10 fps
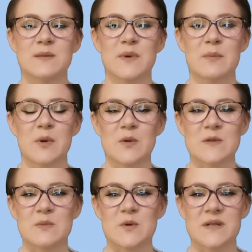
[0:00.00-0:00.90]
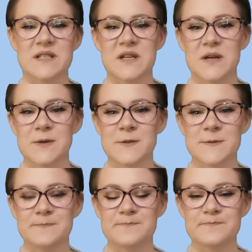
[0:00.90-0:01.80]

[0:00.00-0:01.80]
to be a plausible excuse.